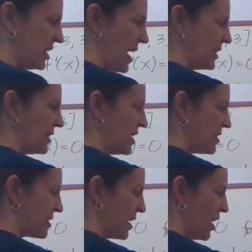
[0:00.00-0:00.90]
connect
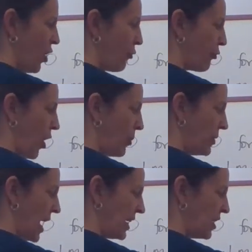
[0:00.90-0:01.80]
this
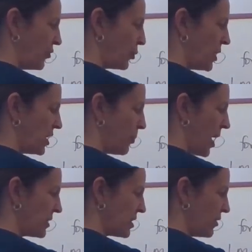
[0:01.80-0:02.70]
from negative 3 to
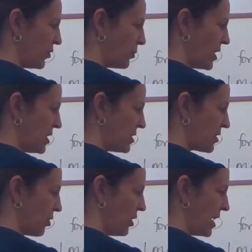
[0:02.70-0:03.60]
positive 3.
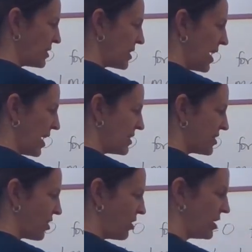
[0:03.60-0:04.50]
So let's say I
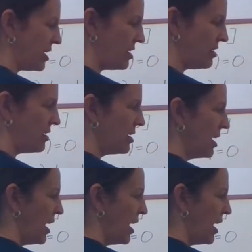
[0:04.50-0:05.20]
start here,